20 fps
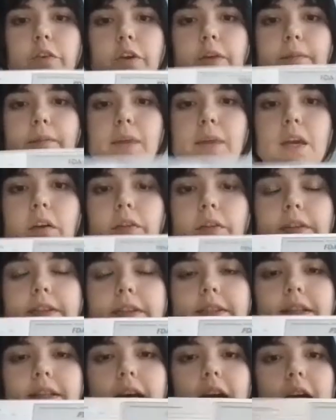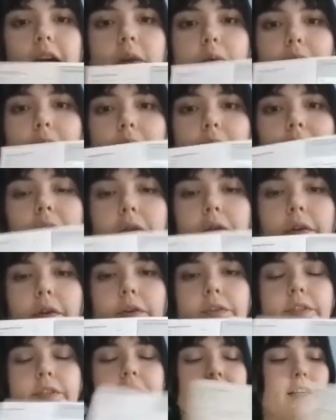you can make on the side about
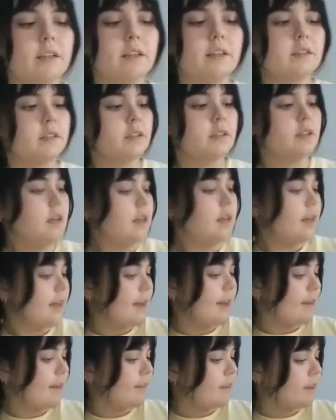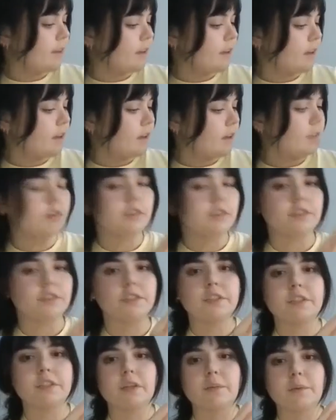those things. And then there's a
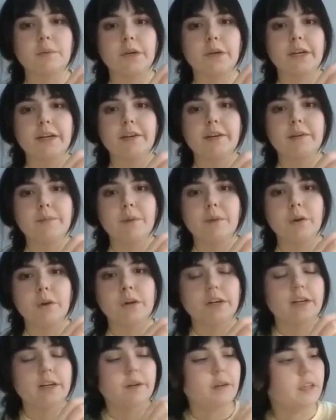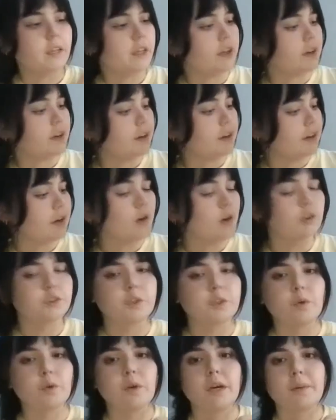summary part down here and
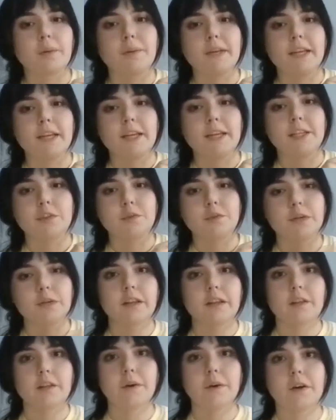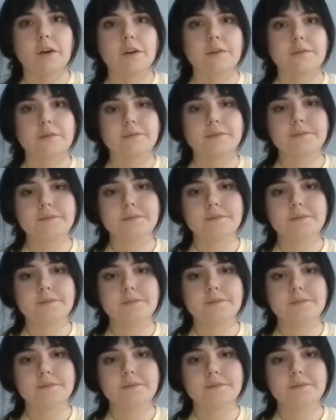also recommendations right at the bottom.